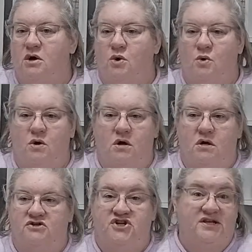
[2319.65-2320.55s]

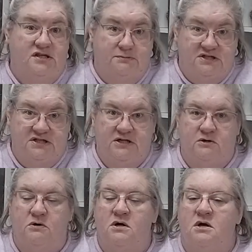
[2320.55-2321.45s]
or Jessup
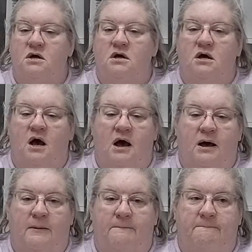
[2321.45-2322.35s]
Steel,
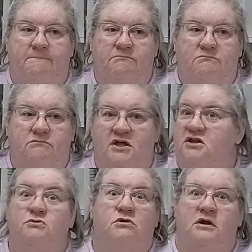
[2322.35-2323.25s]
then
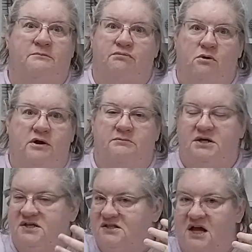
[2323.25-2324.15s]
you were unemployed,
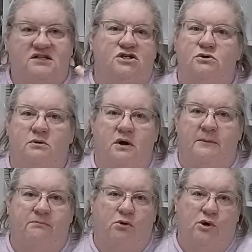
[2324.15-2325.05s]
because that's who
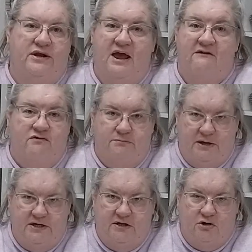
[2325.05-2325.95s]
employed
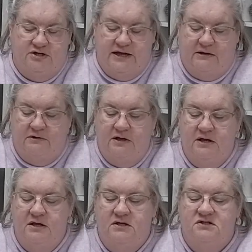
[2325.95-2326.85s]
everybody in our town.
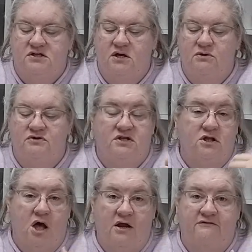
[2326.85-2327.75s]
So there's a
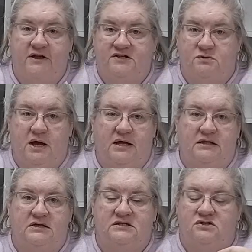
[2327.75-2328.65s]
lot of
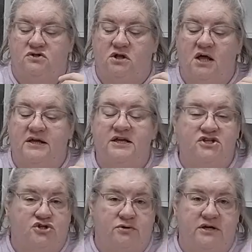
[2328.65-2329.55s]
Hazel-Atlas. There's a lot of
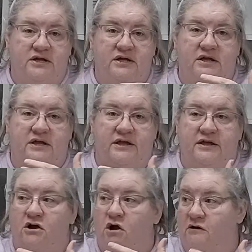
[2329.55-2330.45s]
history
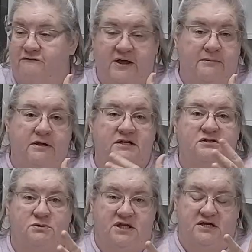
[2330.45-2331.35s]
in our
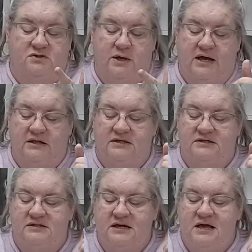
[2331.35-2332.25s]
families with Hazel-Atlas.